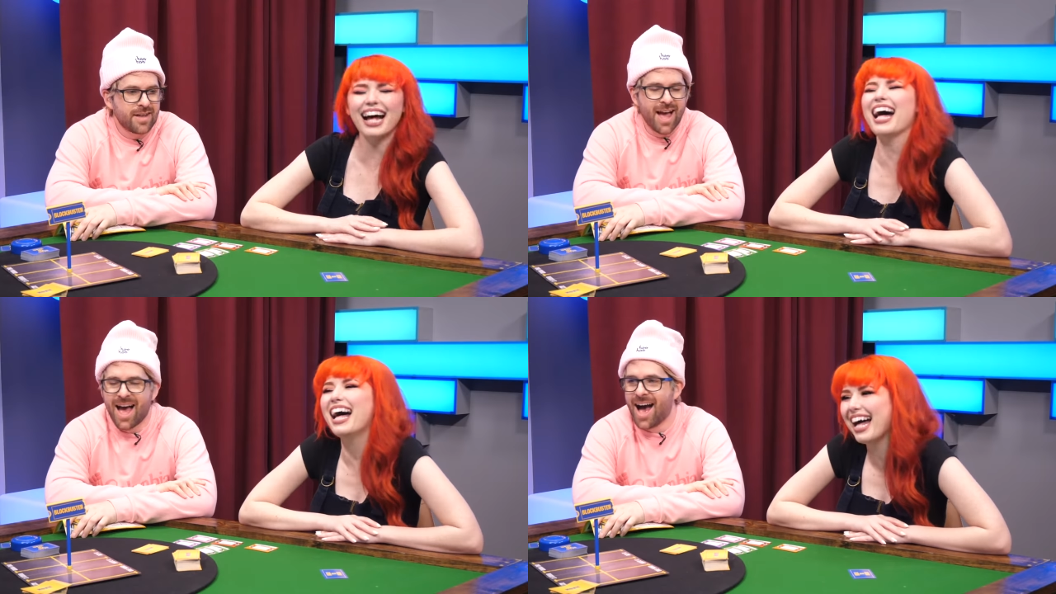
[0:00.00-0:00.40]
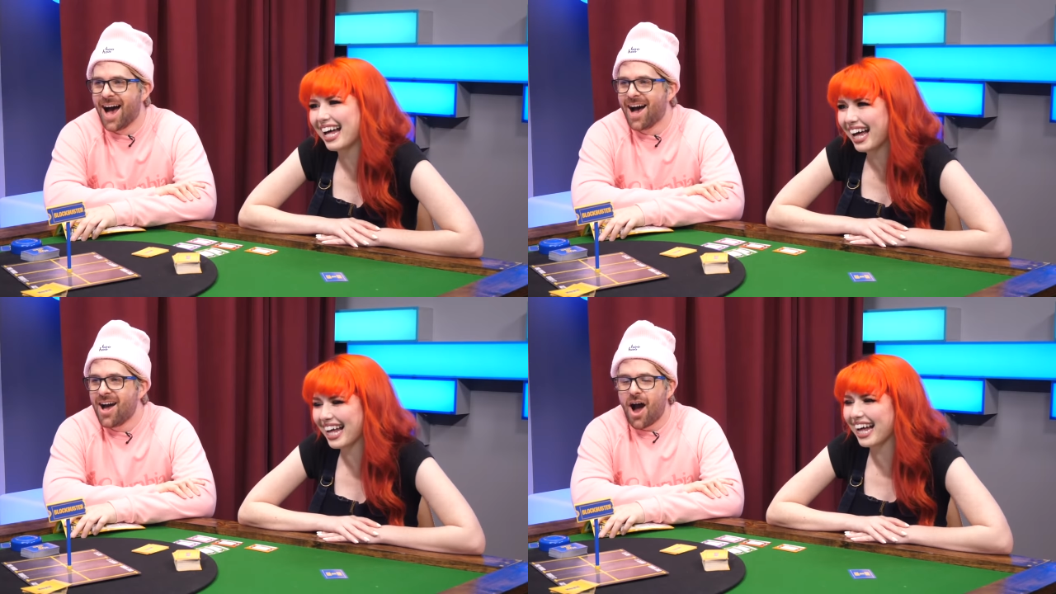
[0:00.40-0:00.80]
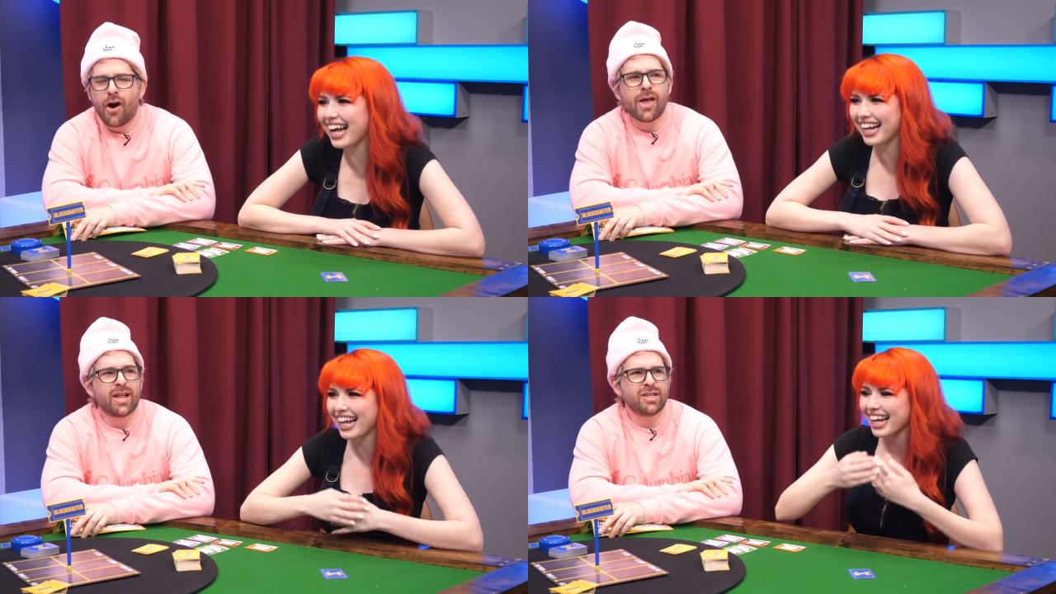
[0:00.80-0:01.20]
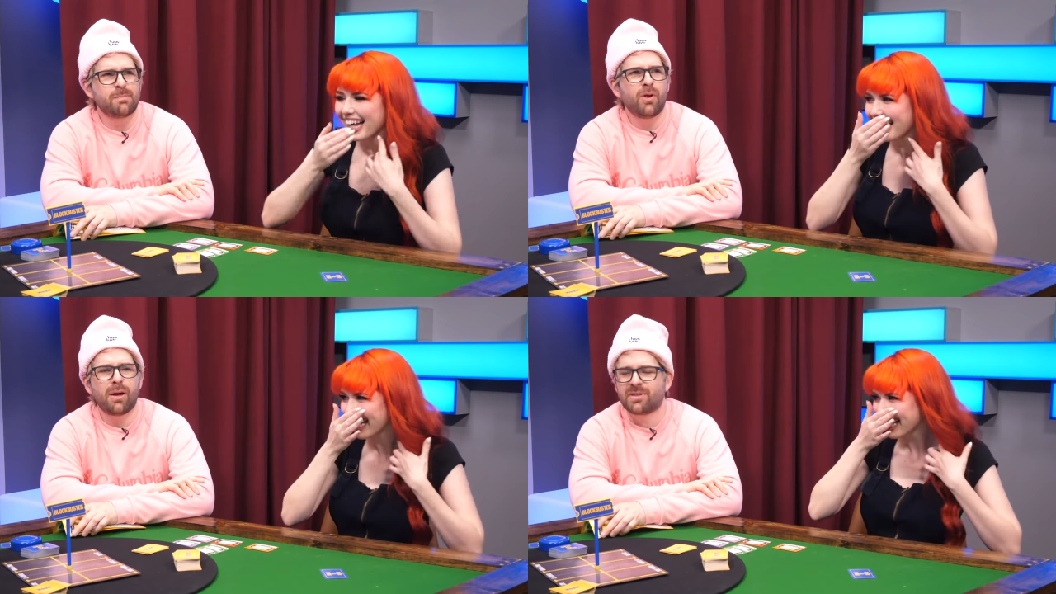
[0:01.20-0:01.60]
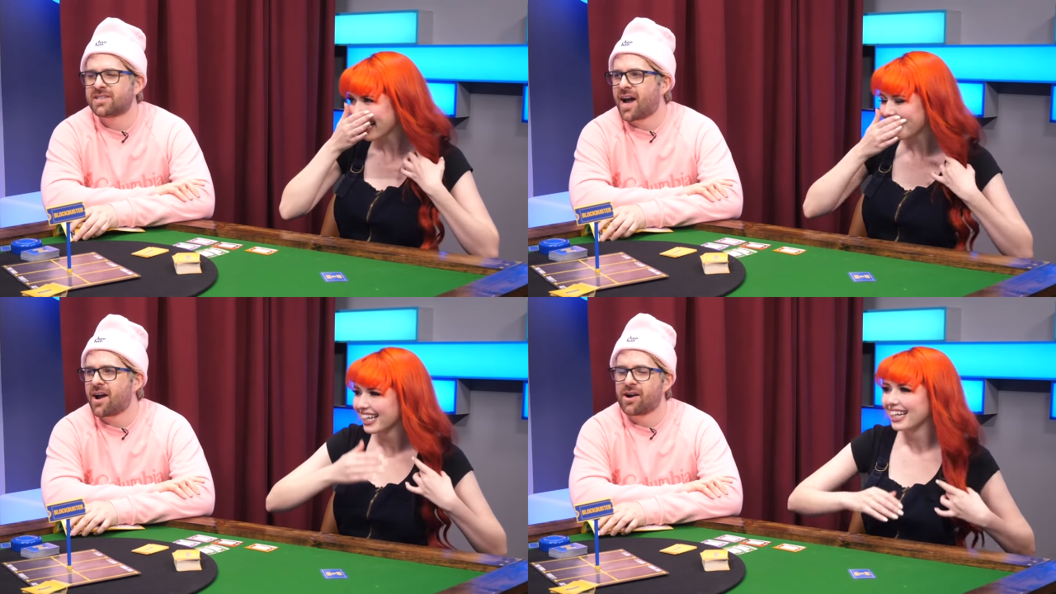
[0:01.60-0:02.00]
Speaker 1: oh, yeah, let's it pull up the
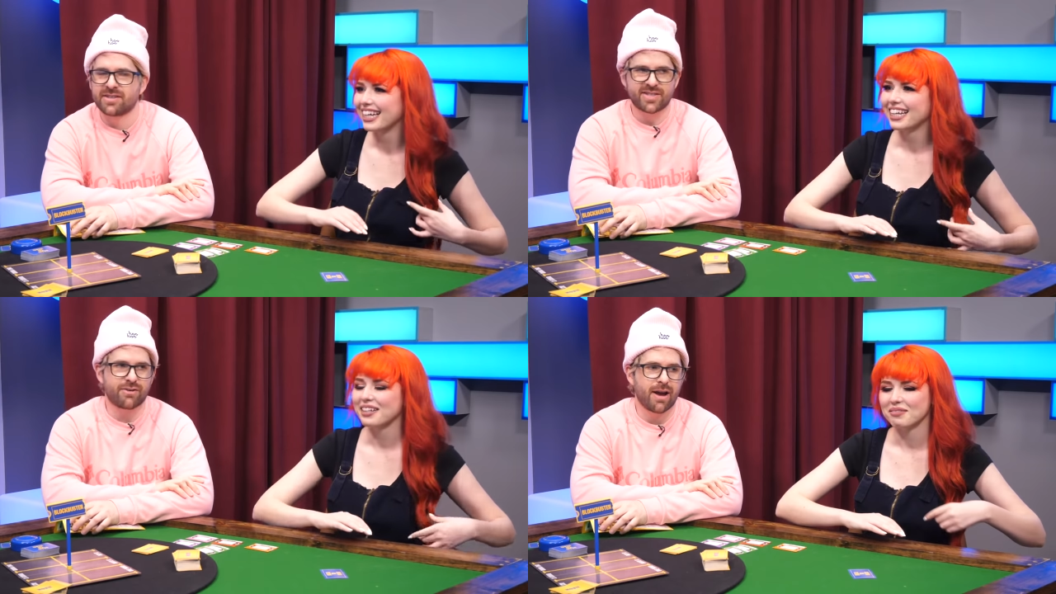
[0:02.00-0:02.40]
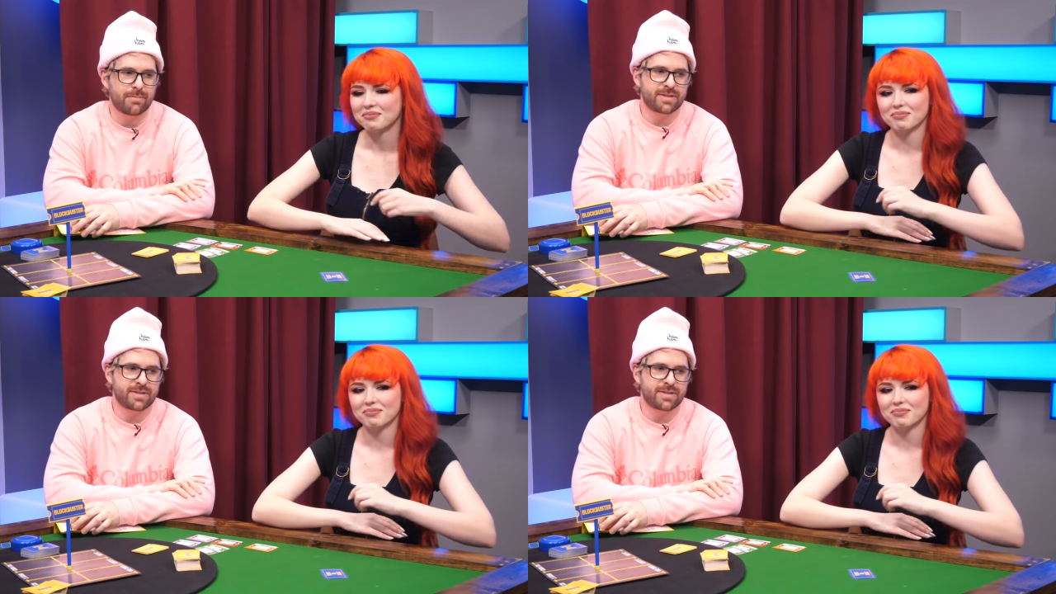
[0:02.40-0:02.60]
Die Hard script.